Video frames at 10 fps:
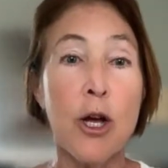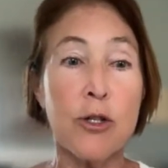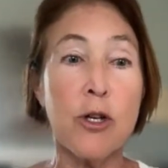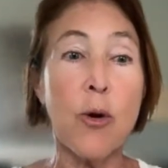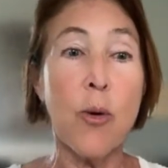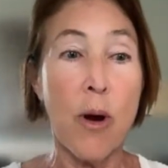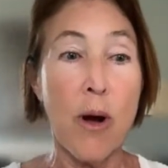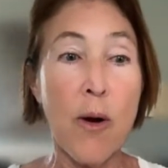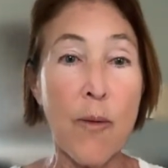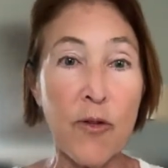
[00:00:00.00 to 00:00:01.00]
So
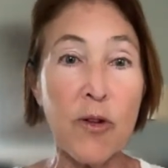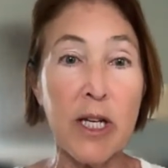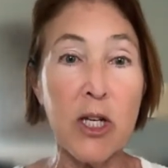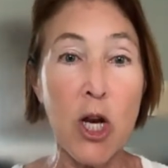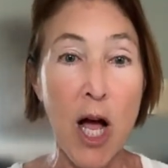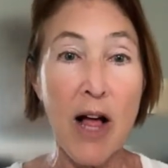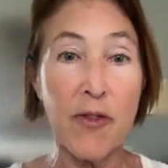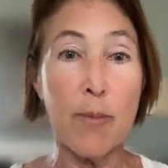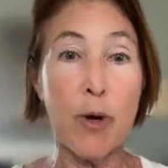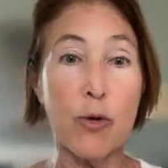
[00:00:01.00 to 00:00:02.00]
hopefully
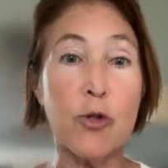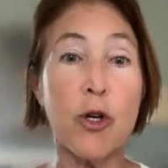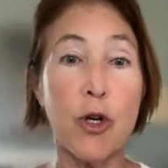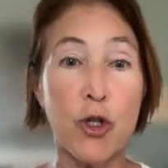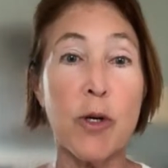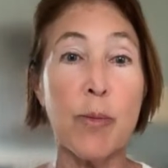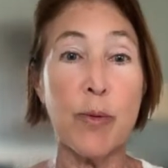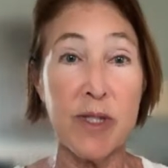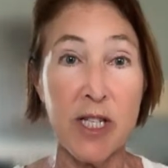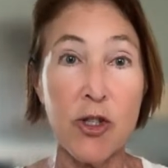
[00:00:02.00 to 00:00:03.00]
not the most urgent
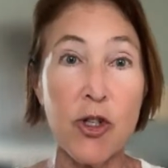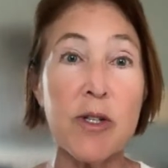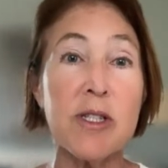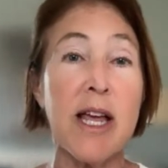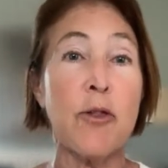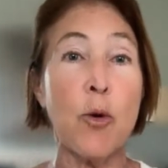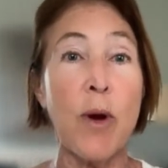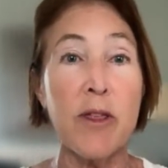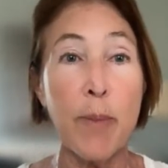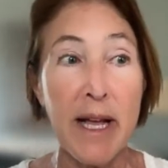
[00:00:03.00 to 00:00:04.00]
procedures. And the
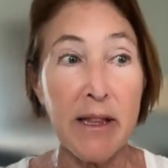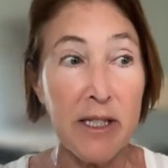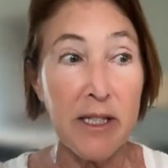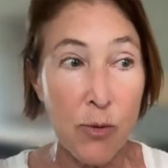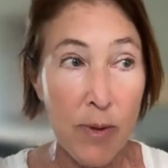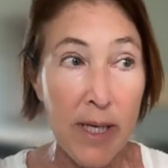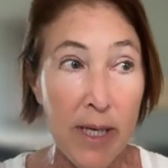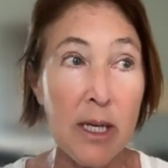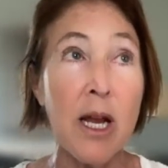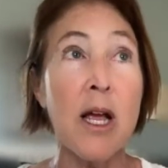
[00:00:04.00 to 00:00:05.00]
way the pilot is
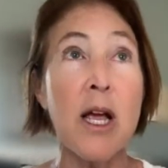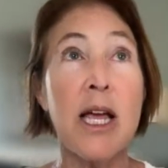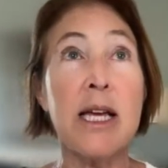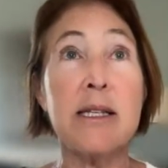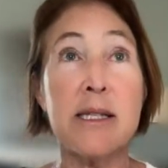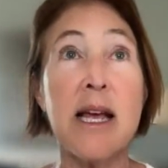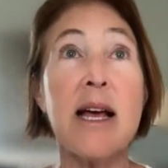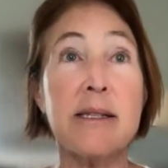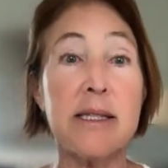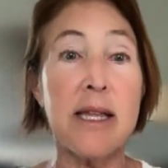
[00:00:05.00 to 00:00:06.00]
written, it
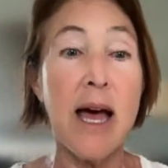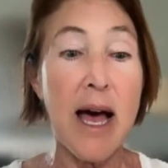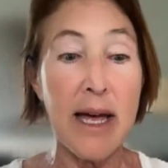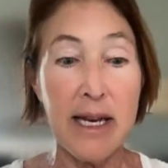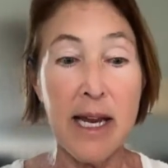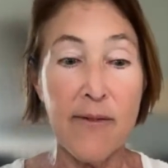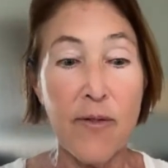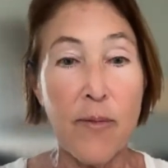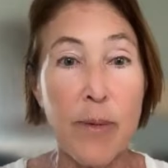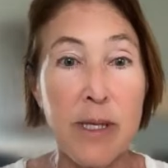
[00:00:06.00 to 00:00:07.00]
says that if
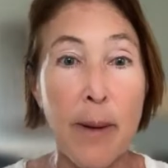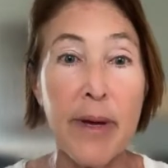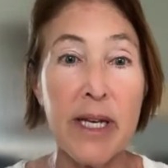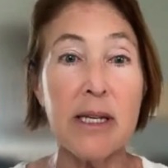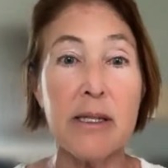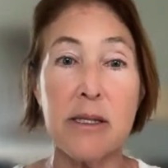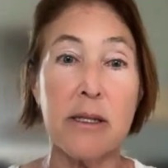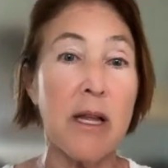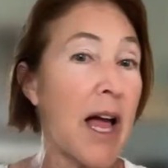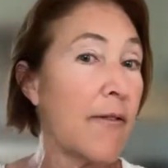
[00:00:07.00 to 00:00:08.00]
somebody's
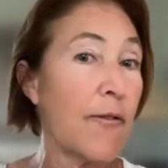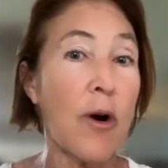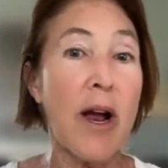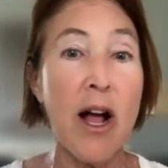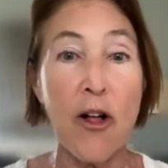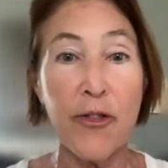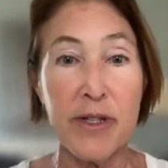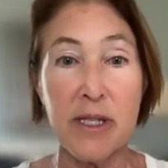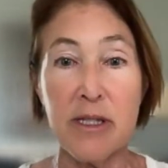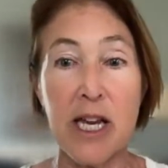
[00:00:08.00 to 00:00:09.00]
life or health
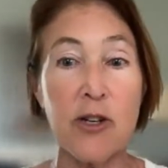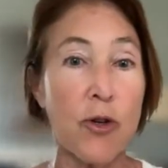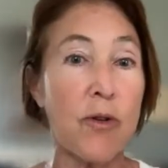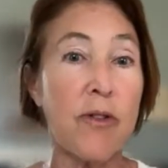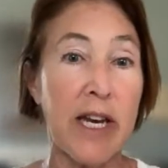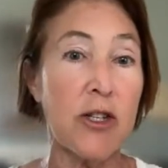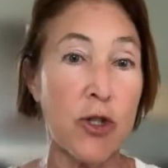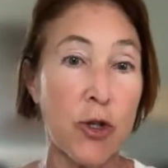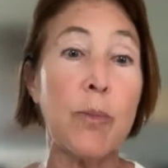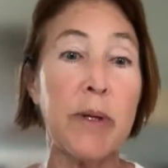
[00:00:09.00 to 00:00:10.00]
is in danger, then it
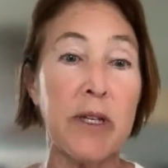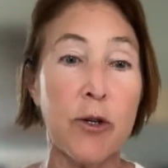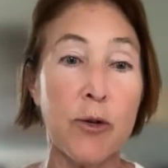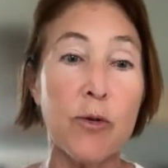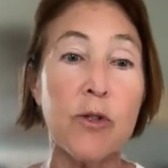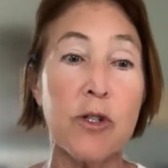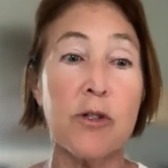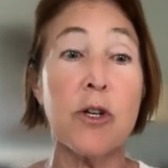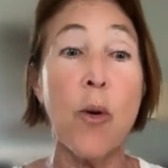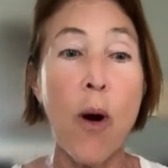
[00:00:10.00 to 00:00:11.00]
shouldn't be used.
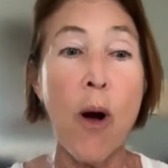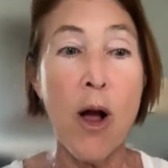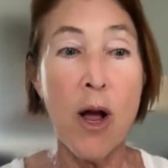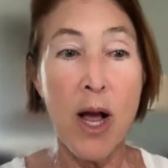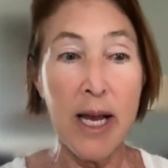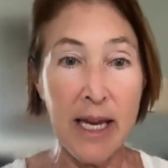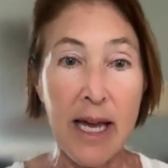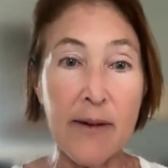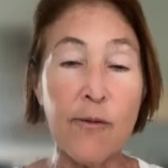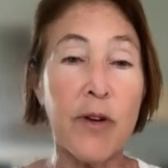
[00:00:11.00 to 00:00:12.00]
So
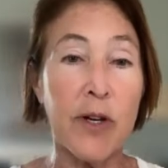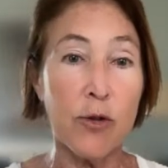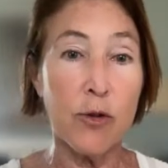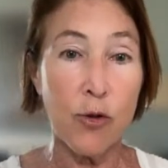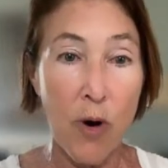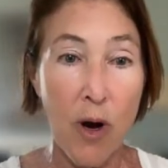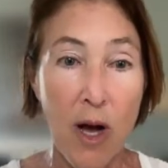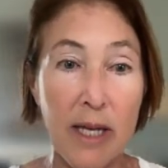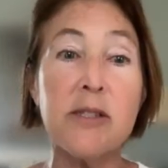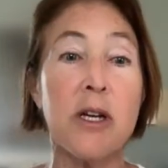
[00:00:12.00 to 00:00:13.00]
again, fingers
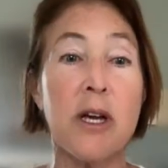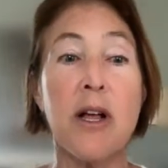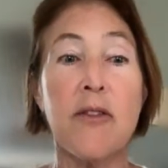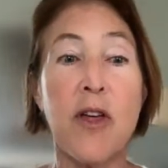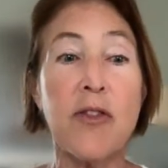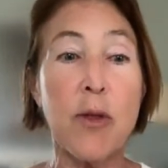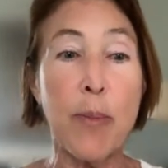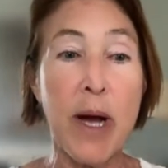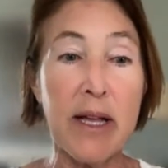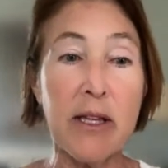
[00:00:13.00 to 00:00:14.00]
crossed that the
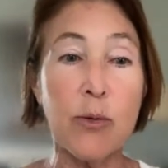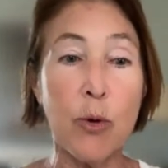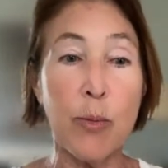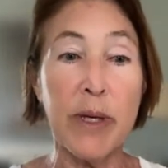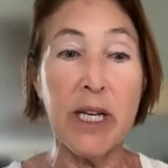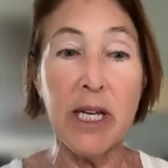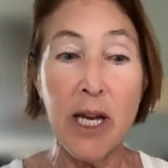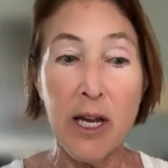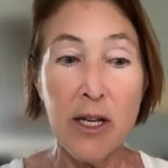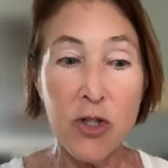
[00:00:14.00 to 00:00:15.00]
pilot will be
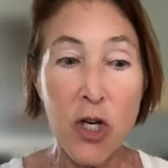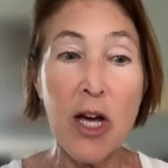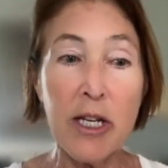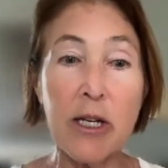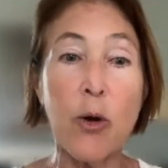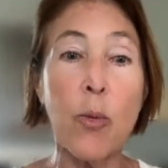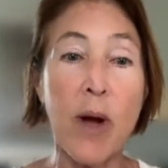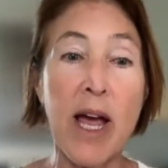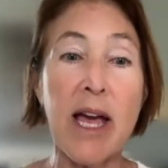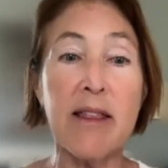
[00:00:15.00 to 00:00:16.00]
done in a
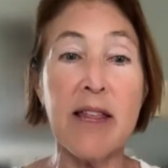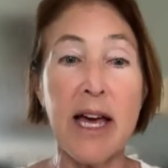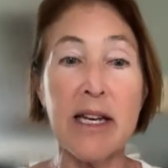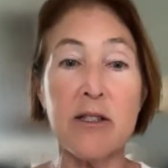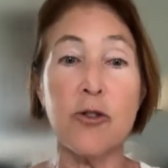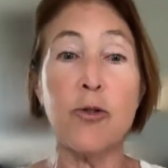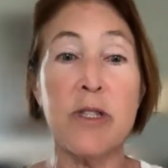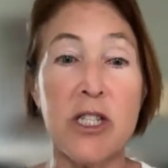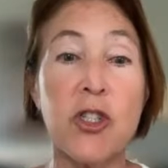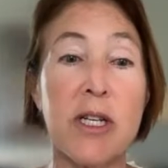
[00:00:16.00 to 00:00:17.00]
way that is
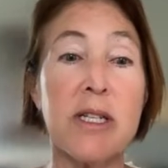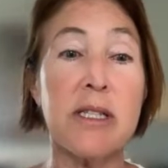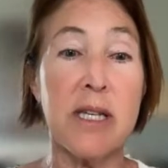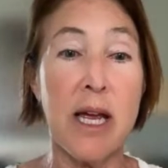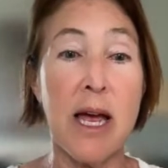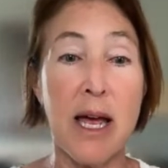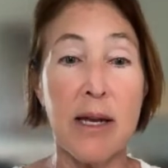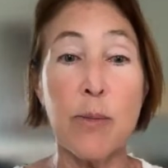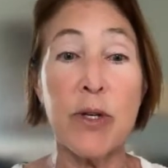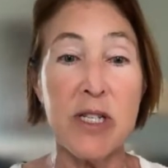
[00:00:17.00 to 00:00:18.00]
judicious
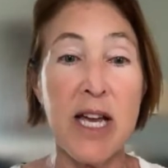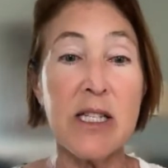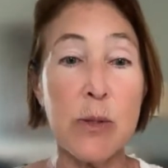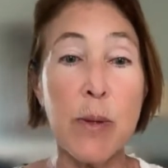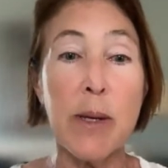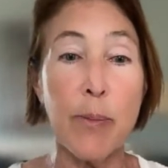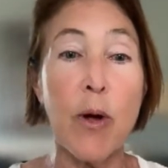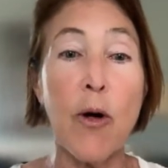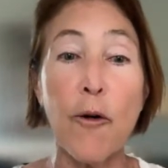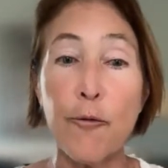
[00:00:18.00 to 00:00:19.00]
and protects
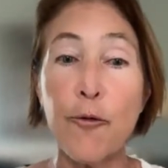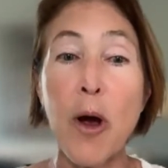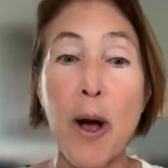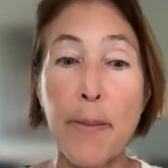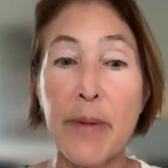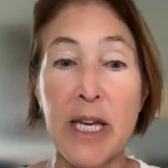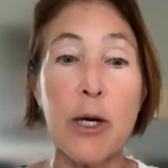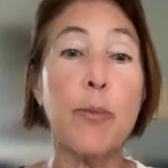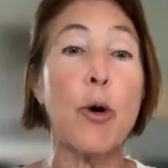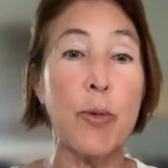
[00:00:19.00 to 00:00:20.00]
people from
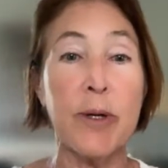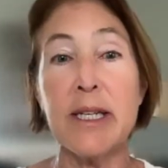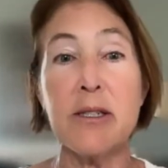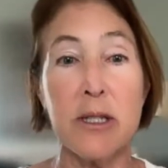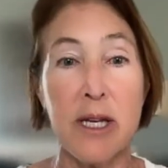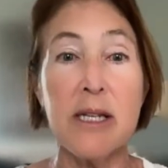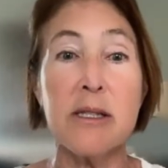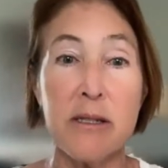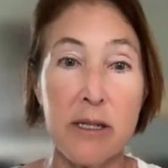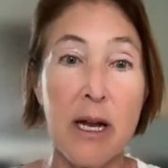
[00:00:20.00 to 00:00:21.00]
inappropriate delays
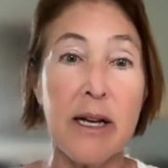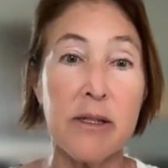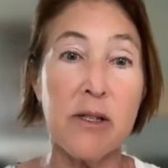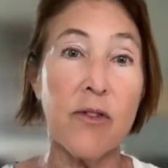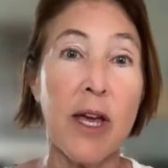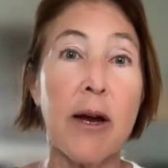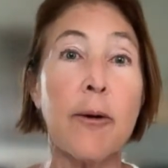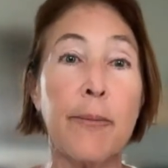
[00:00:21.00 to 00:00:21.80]
and denials of care.